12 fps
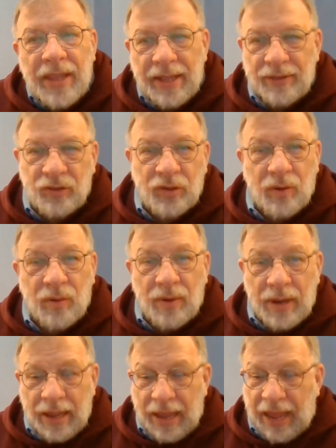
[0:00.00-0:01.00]
And
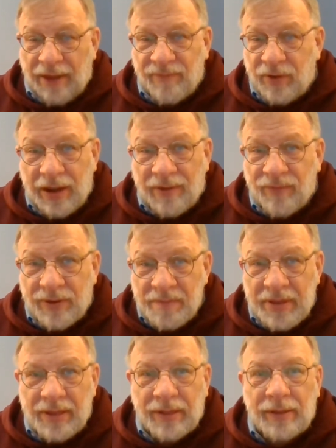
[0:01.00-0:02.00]
so after every
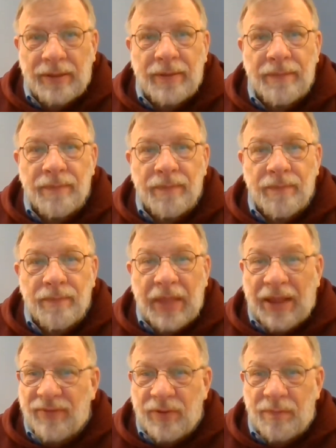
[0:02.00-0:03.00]
meal,
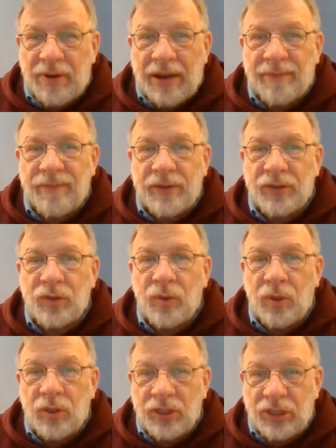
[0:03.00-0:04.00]
after breakfast,
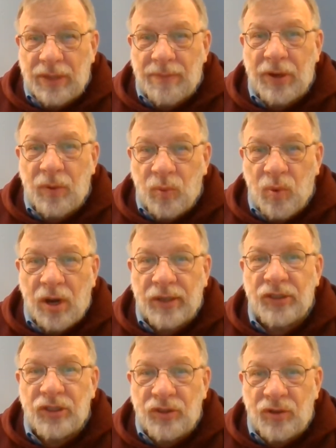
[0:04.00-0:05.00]
somebody
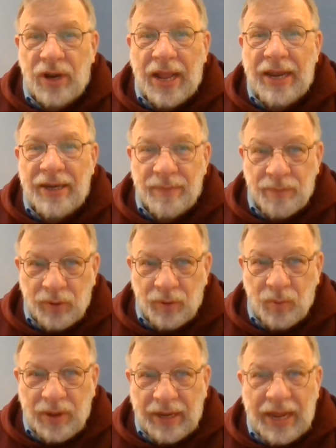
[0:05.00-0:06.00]
washed, dried, and put
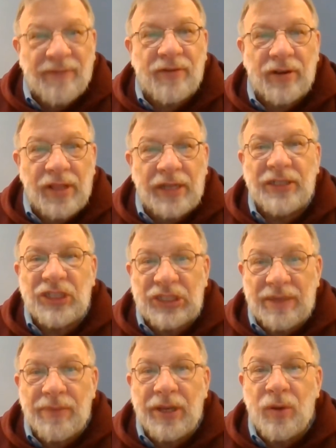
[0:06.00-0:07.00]
away. After lunch,
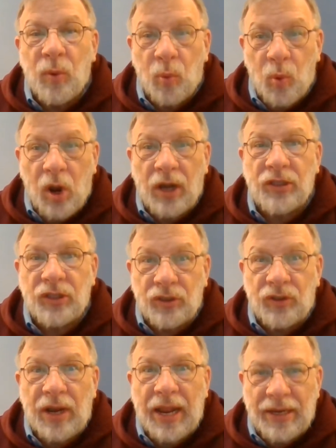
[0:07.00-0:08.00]
somebody washed,
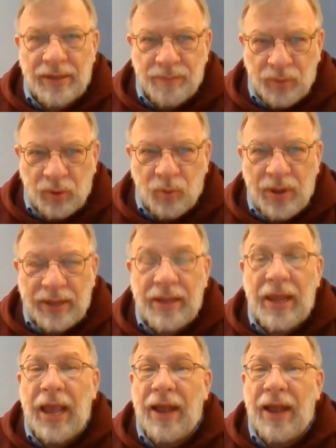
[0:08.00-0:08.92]
dried, and put away.